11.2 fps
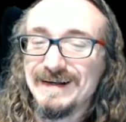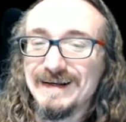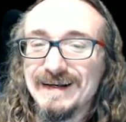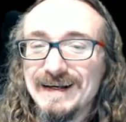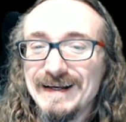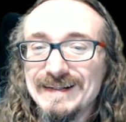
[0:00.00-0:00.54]

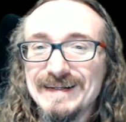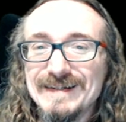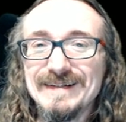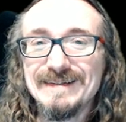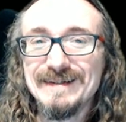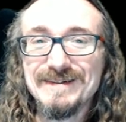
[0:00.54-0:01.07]
and they
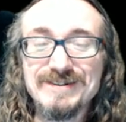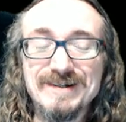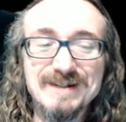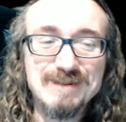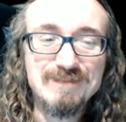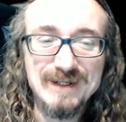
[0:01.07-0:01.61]
did, and you saw
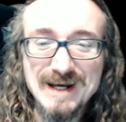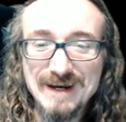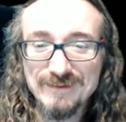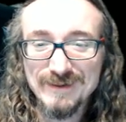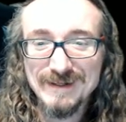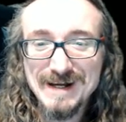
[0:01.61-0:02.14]
this play out in
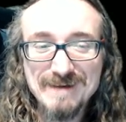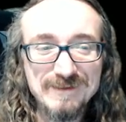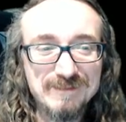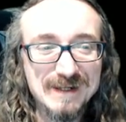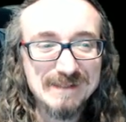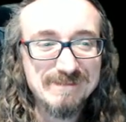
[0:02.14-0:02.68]
real life. You'd
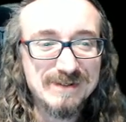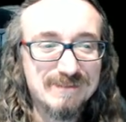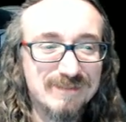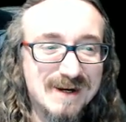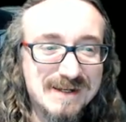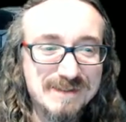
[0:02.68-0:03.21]
probably be
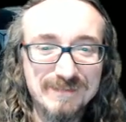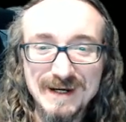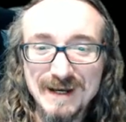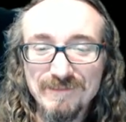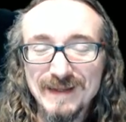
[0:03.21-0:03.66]
surprised by it.